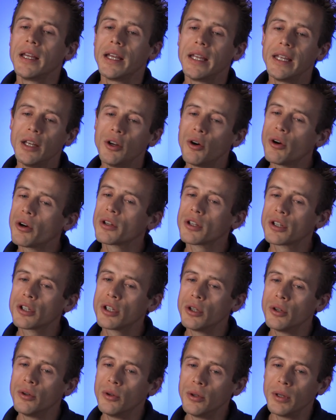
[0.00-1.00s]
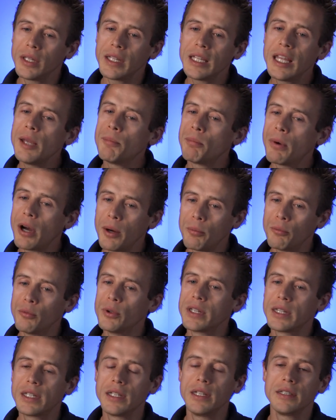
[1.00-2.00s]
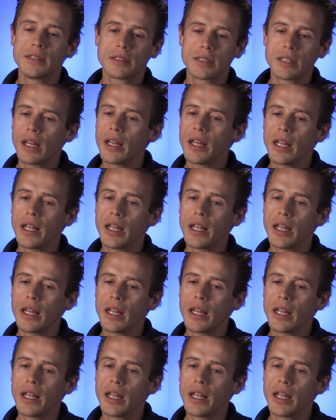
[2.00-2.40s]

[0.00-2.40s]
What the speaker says: In order to keep up with these